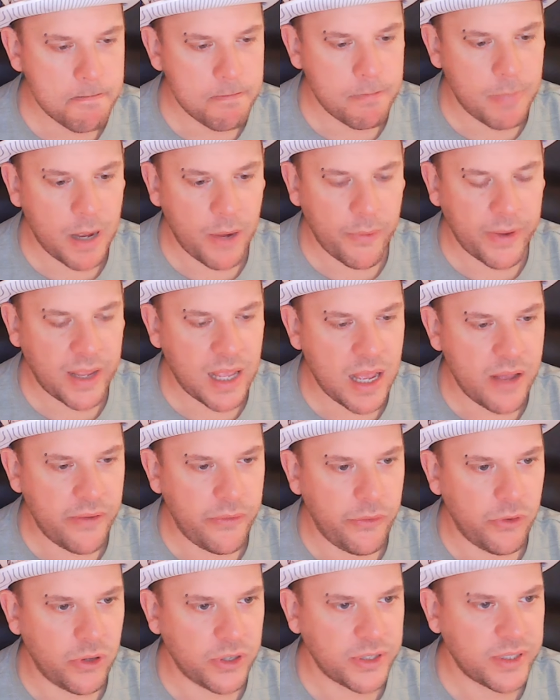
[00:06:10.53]
but we can't
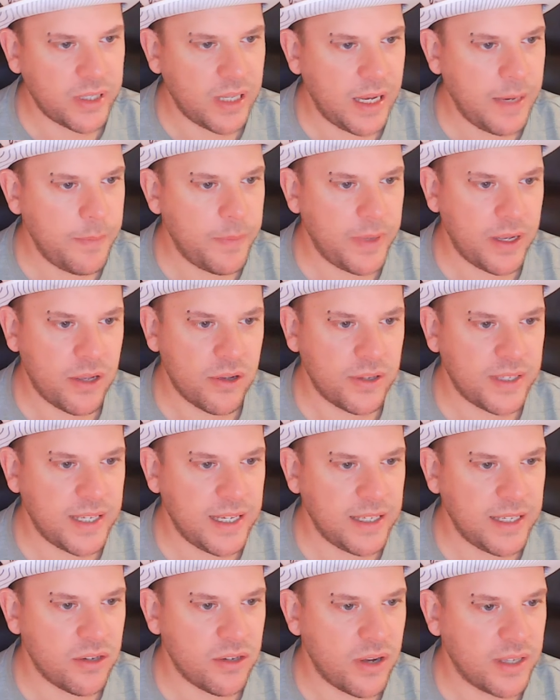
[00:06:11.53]
fall asleep because
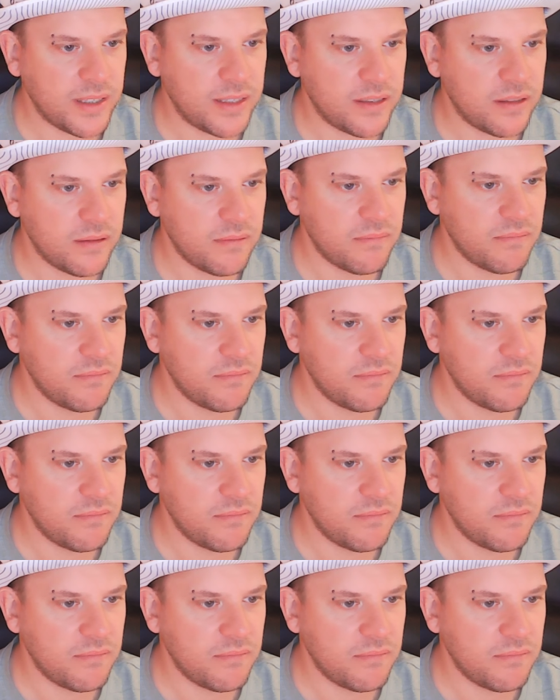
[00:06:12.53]
these knights